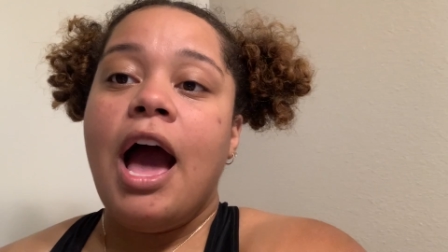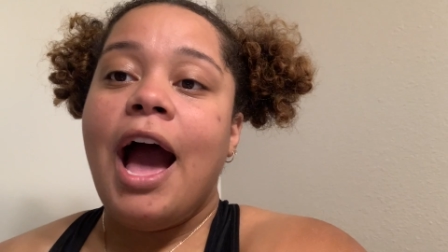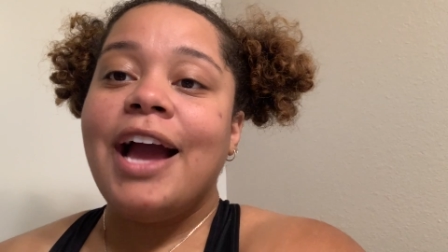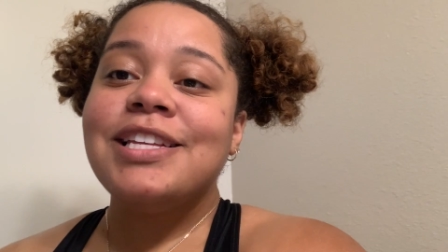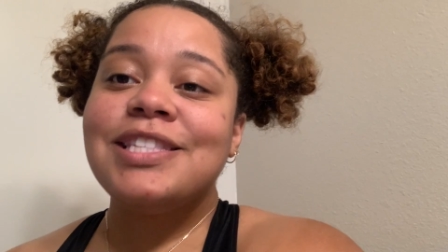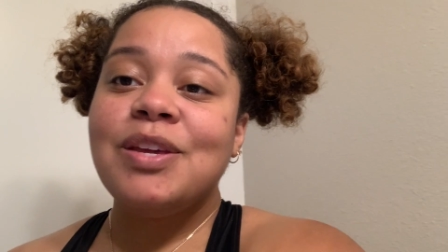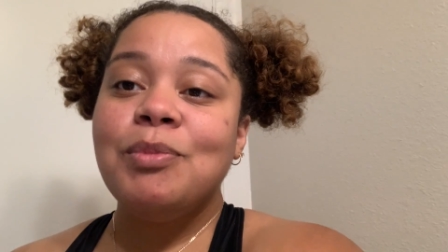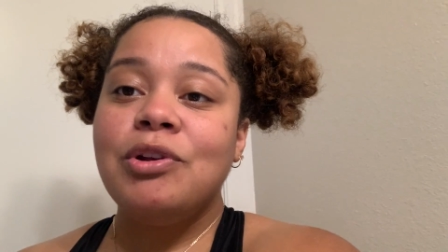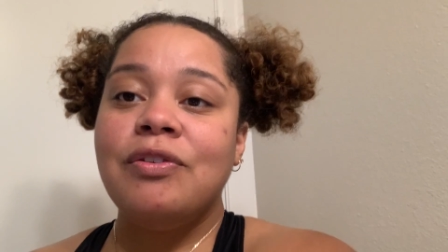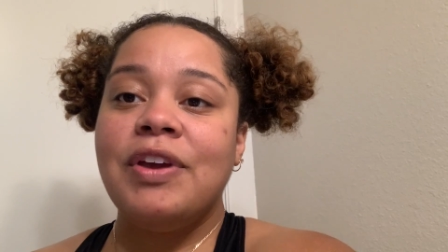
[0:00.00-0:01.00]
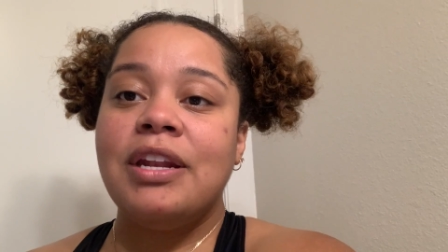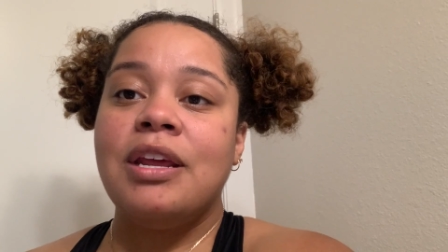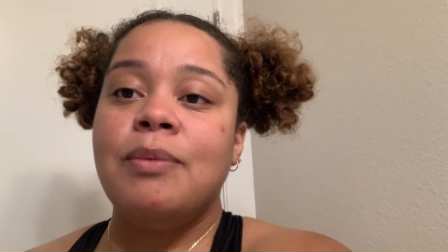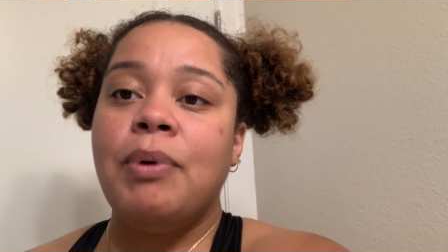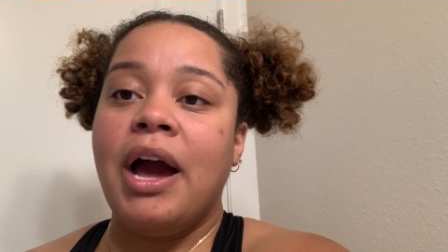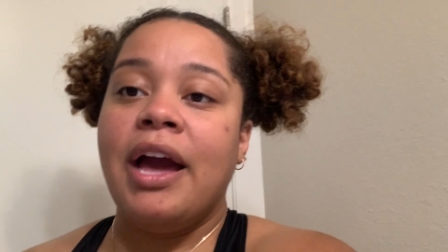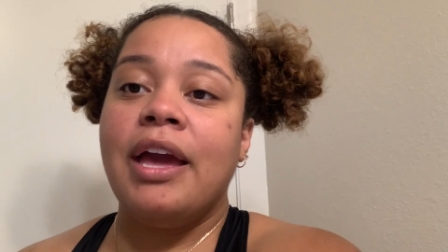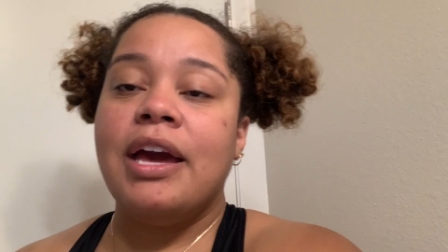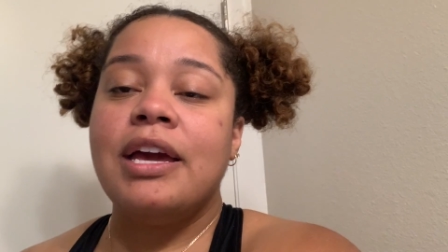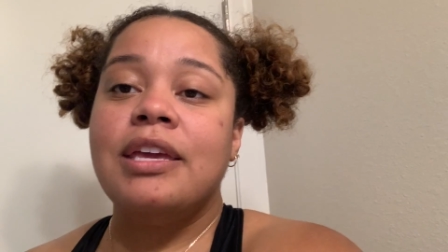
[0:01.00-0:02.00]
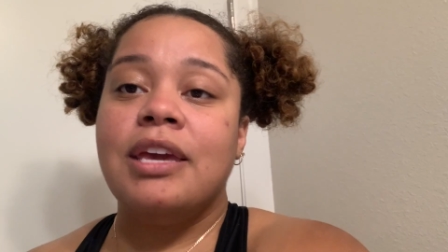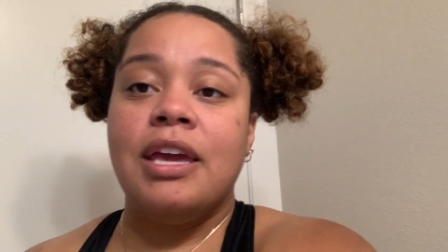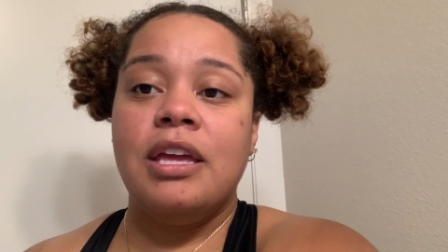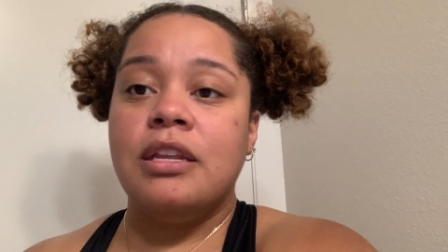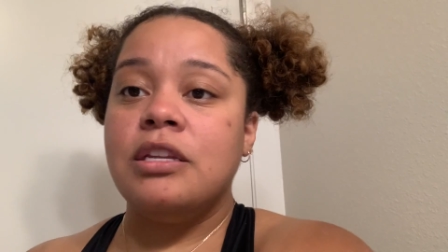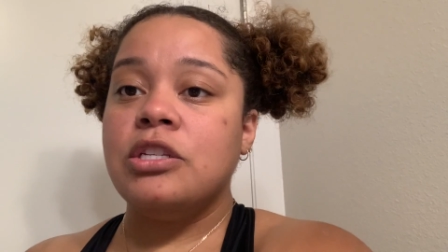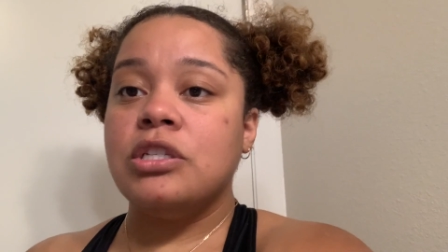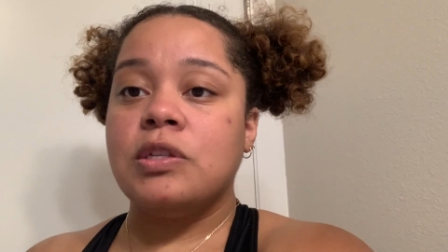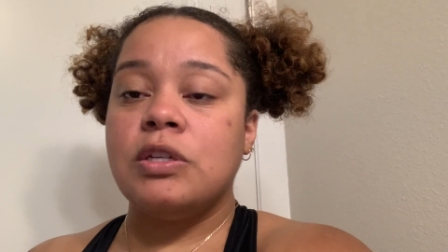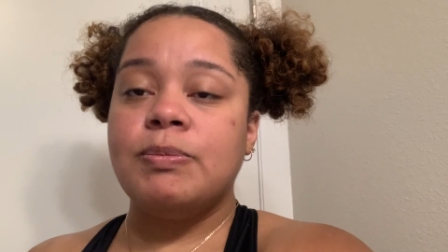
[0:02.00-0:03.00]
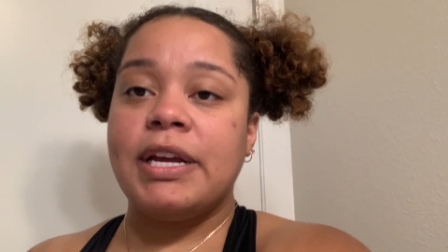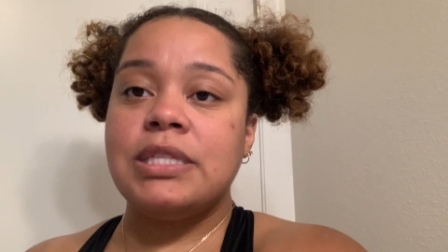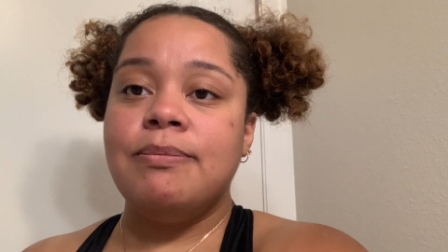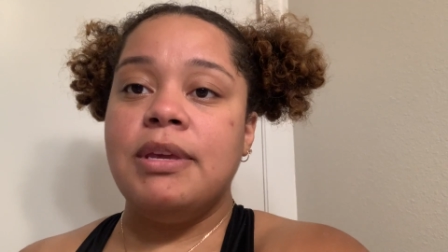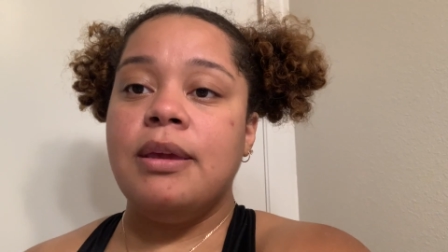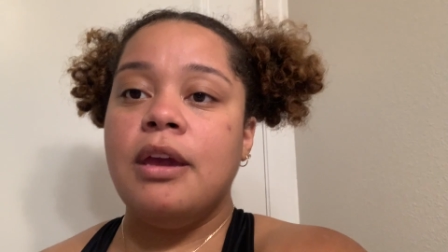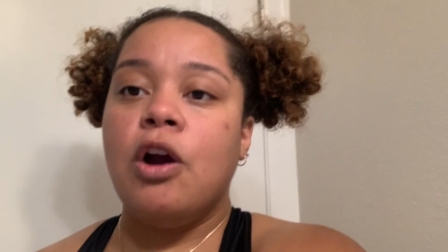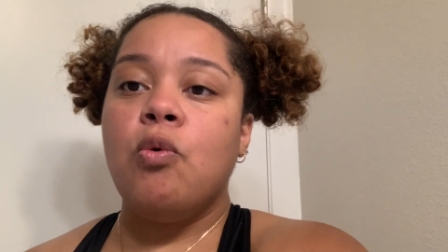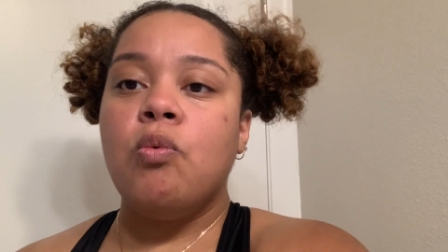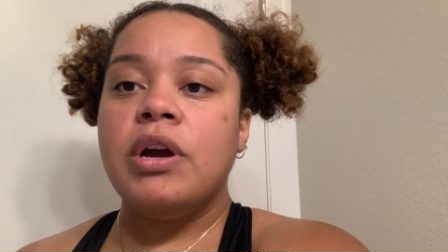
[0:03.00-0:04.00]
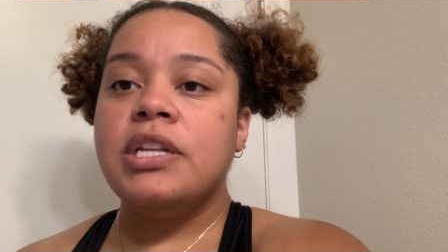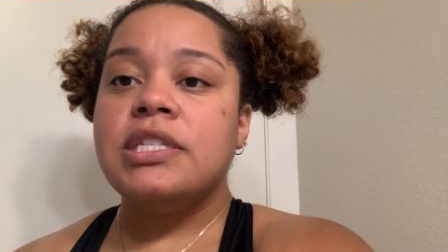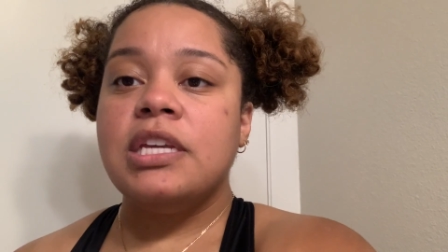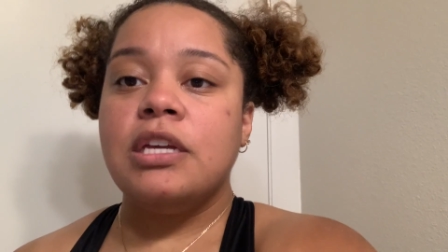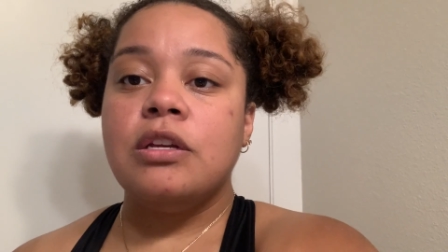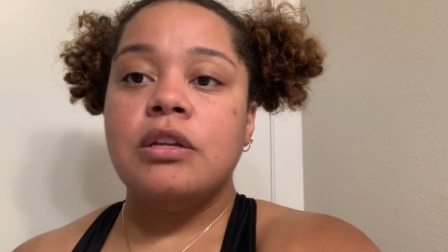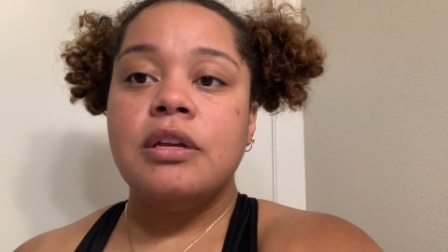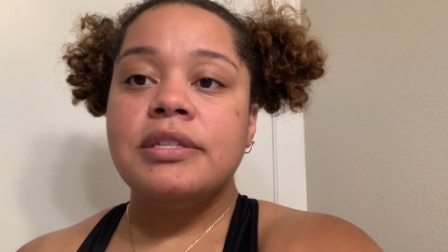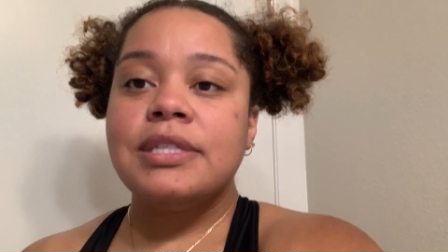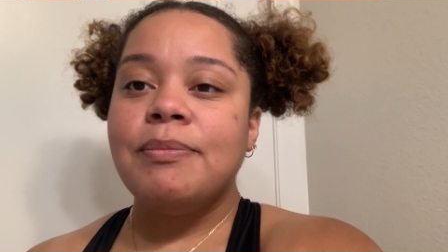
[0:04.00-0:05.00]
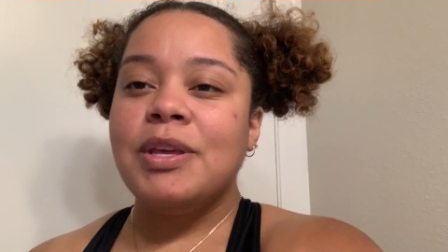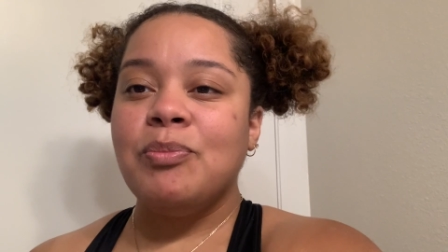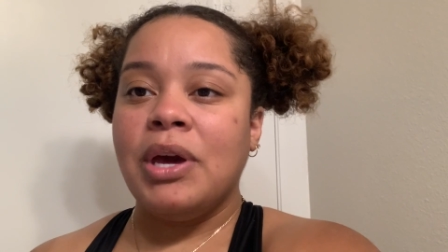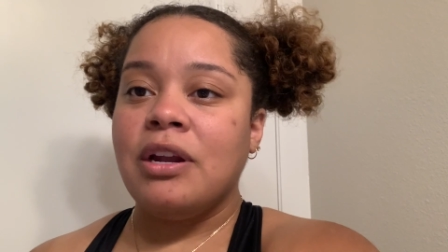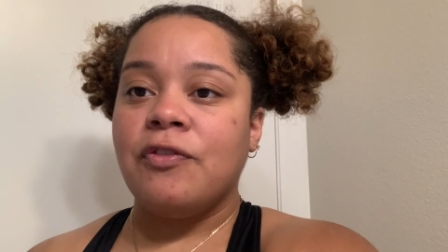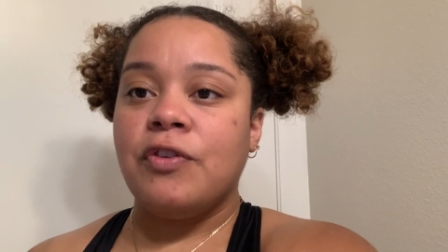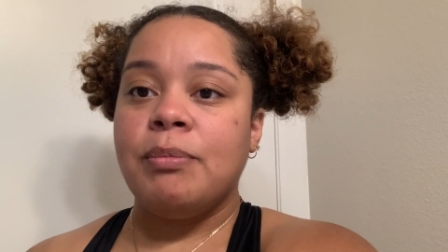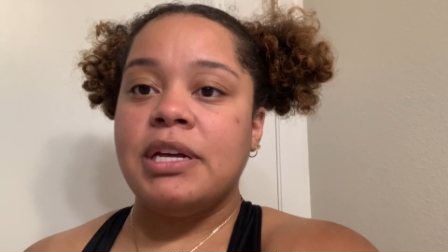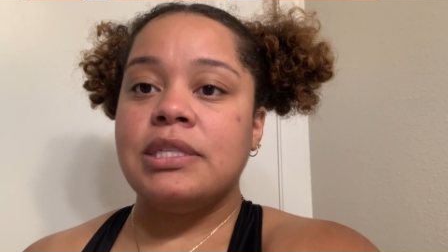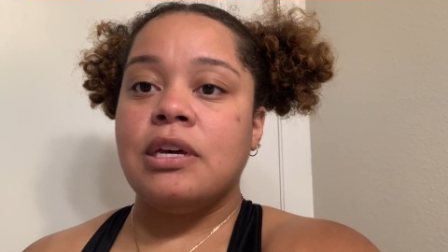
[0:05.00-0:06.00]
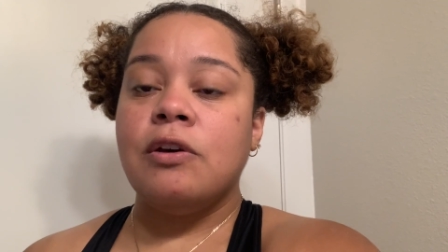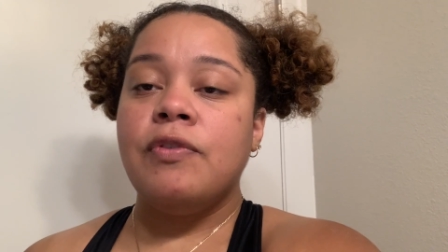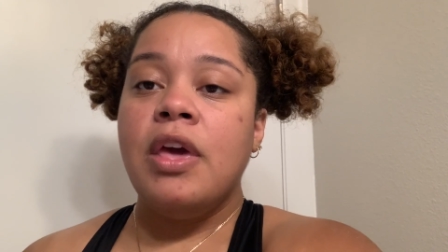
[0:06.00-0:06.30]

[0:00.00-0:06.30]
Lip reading: I stay motivated by, again, it just goes back to me wanting something better for myself.